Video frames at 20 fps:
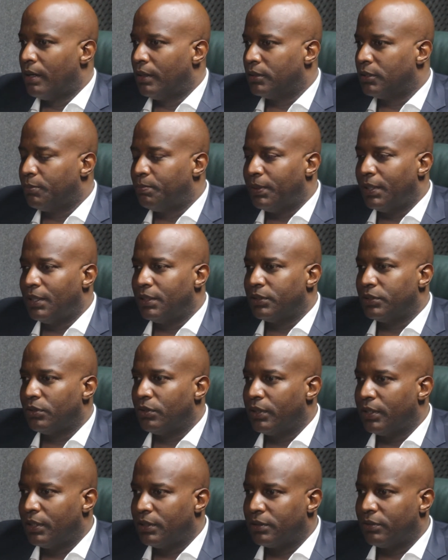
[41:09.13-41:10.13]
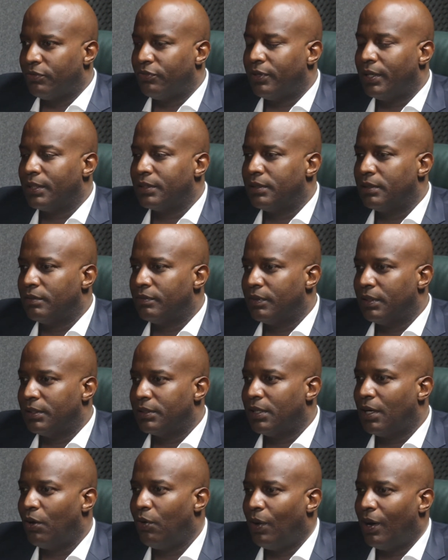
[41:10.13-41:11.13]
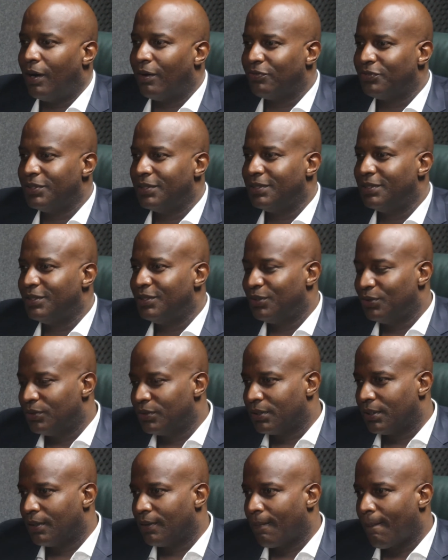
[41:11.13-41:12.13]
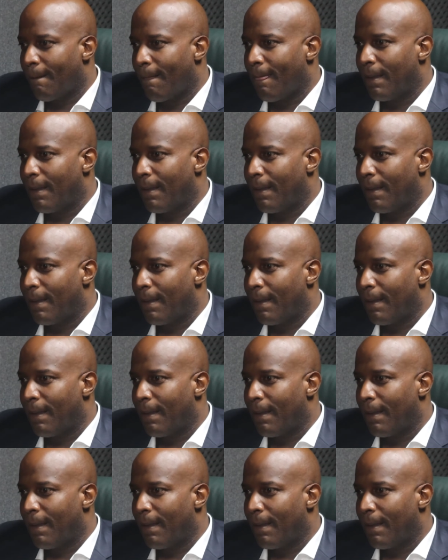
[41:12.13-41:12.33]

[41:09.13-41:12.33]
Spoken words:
The pill is only as effective as how often you use it.